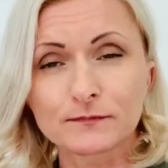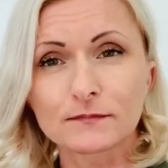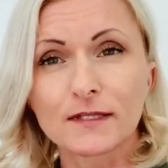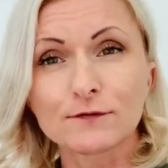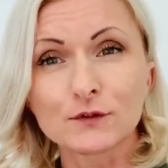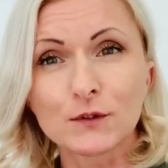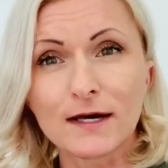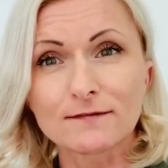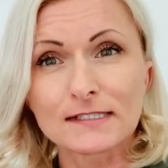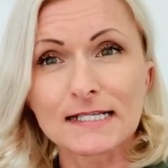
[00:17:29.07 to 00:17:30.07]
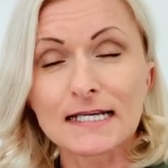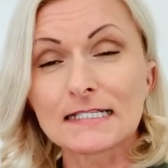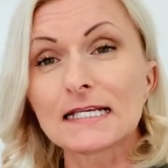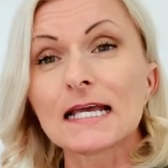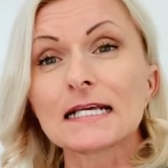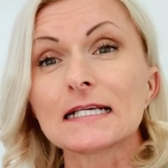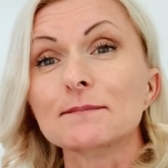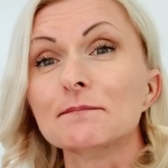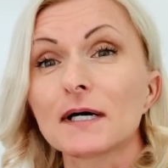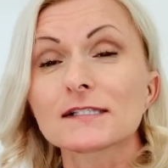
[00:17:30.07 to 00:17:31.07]
If you have said he
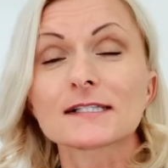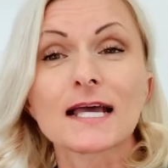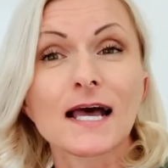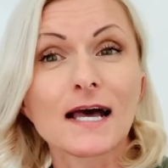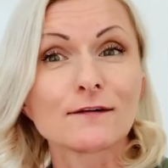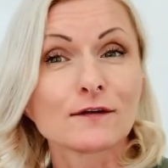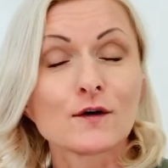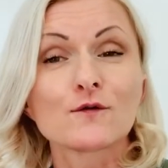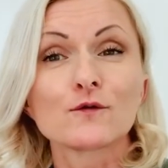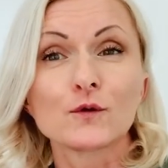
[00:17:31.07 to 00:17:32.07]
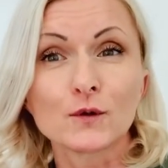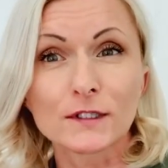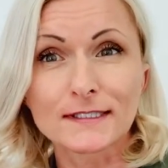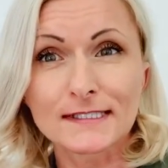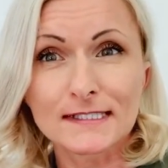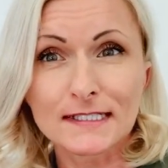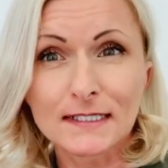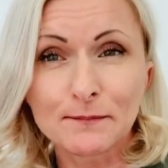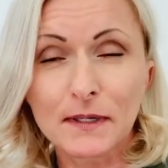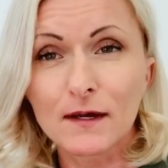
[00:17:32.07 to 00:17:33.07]
must have fallen
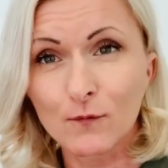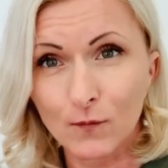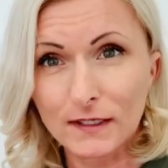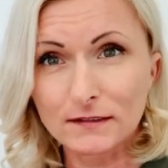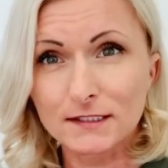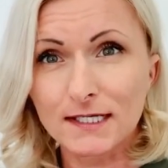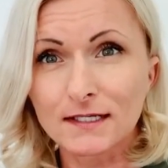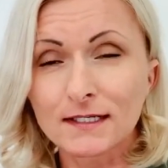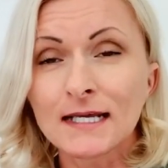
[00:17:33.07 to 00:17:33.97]
asleep, well done.